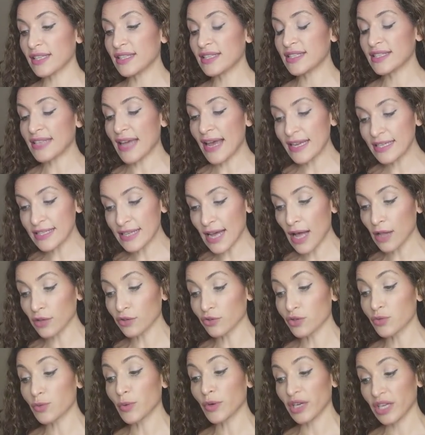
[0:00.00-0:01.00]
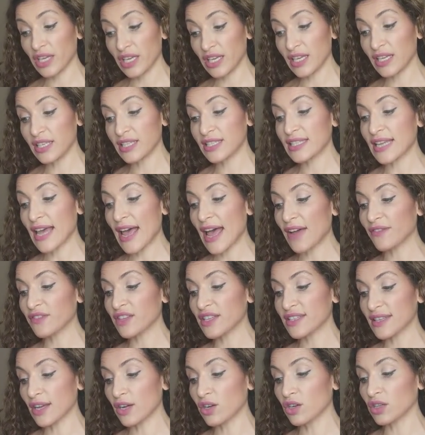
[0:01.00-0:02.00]
it's $10 where he is to have
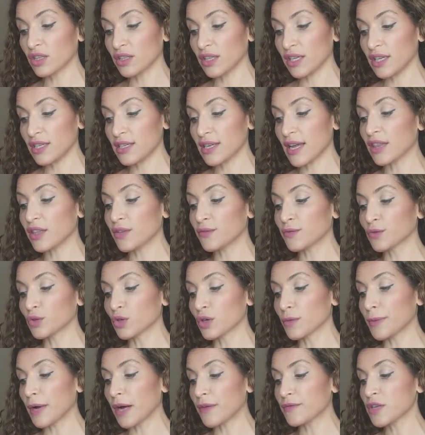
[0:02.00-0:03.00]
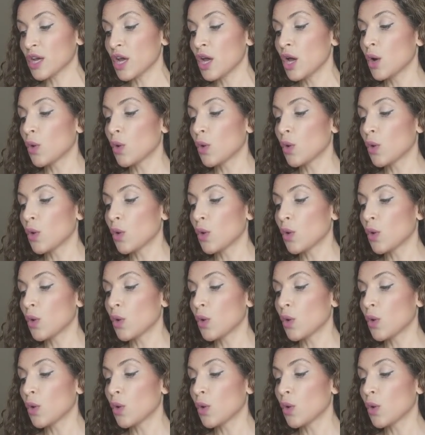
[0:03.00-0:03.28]
the cell cleaned and the floor buffed